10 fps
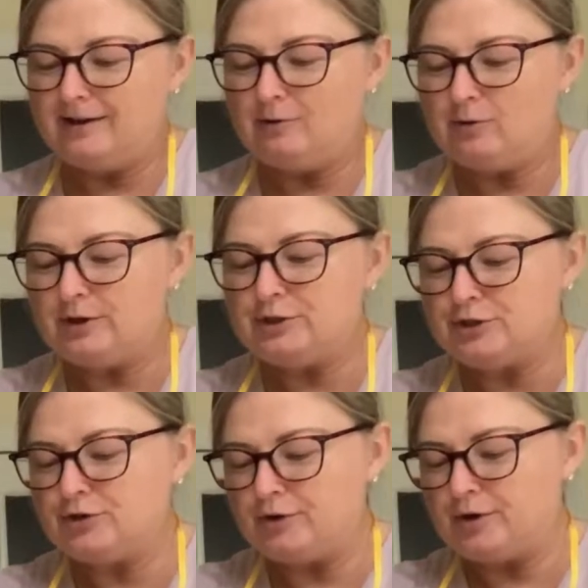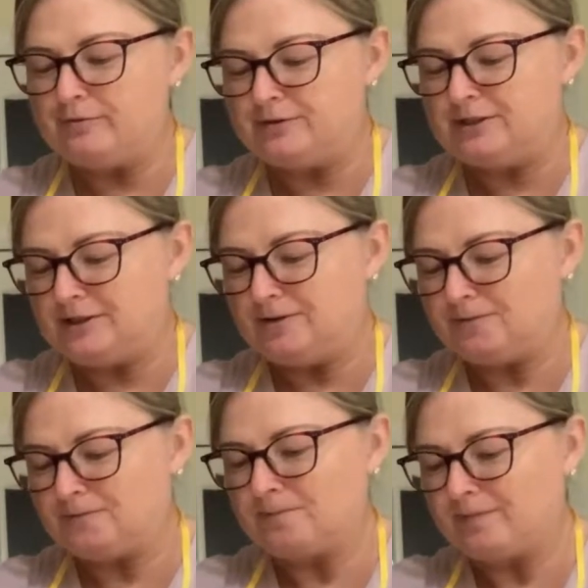orange groves
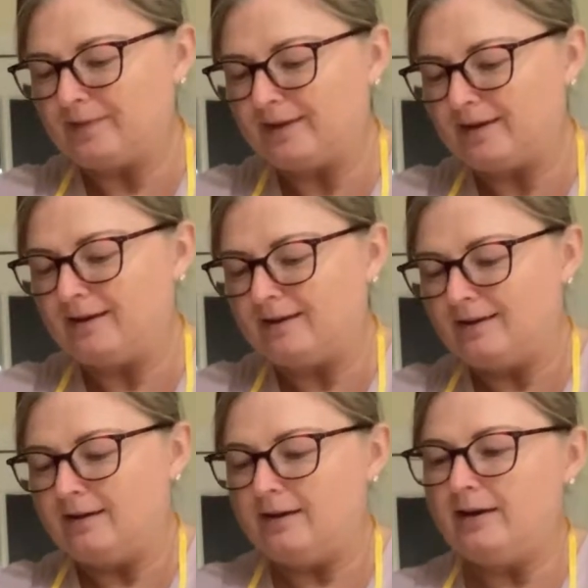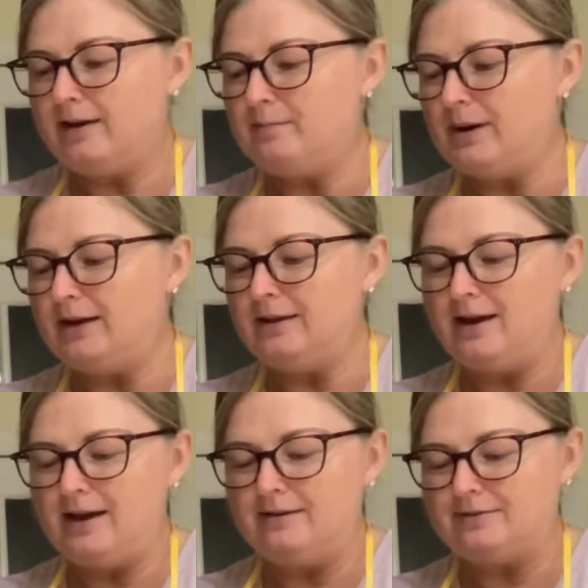in my
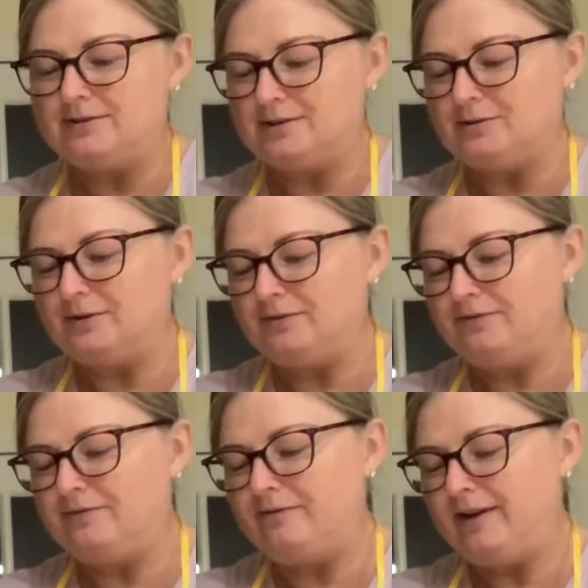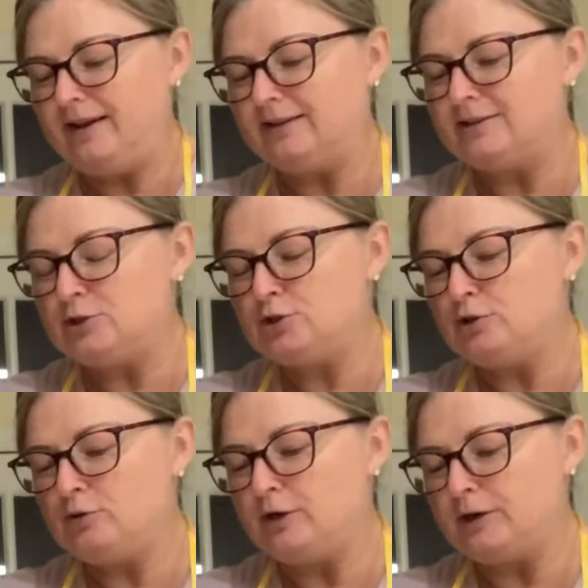life, so it felt
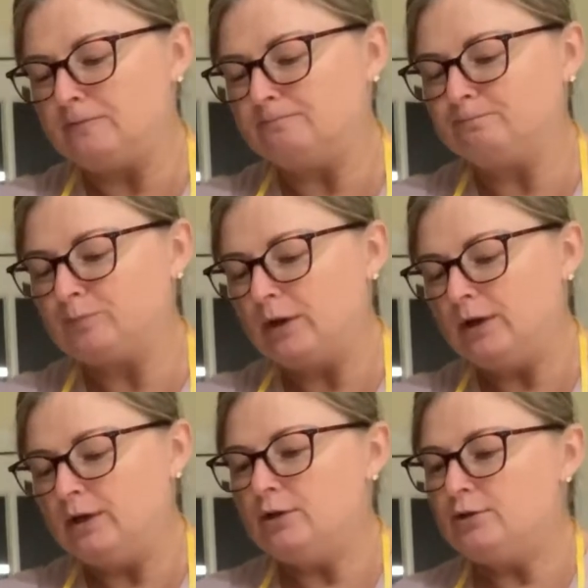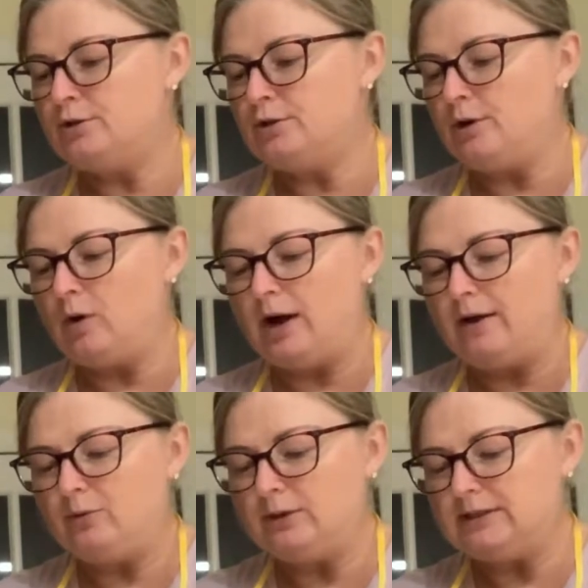so good. So I
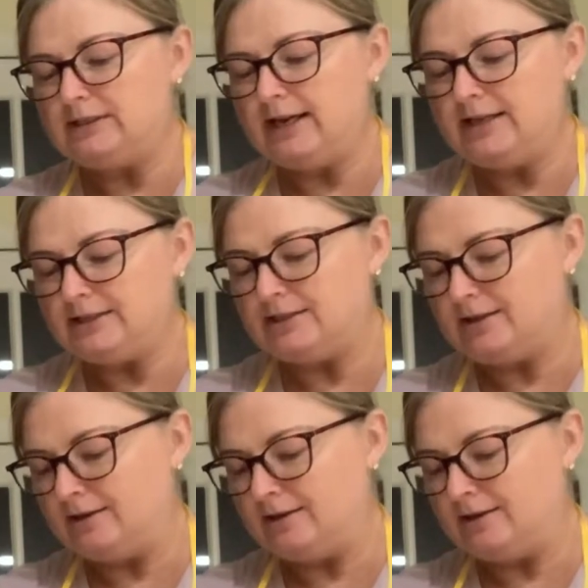will zest,